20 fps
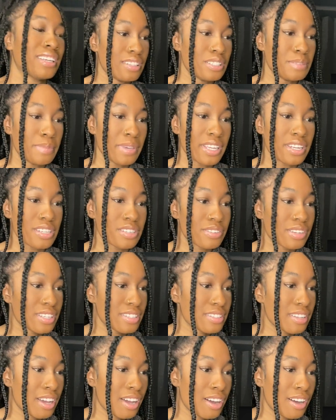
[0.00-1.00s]
This man is
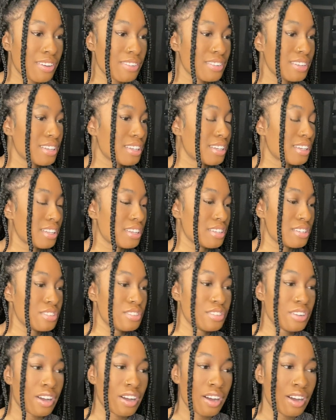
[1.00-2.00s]
stressed out in his
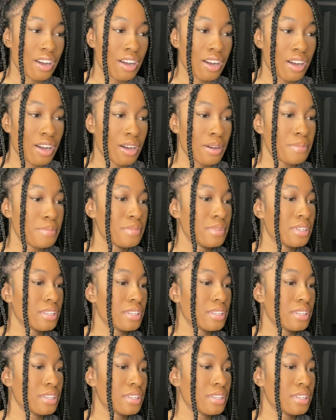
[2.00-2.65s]
job,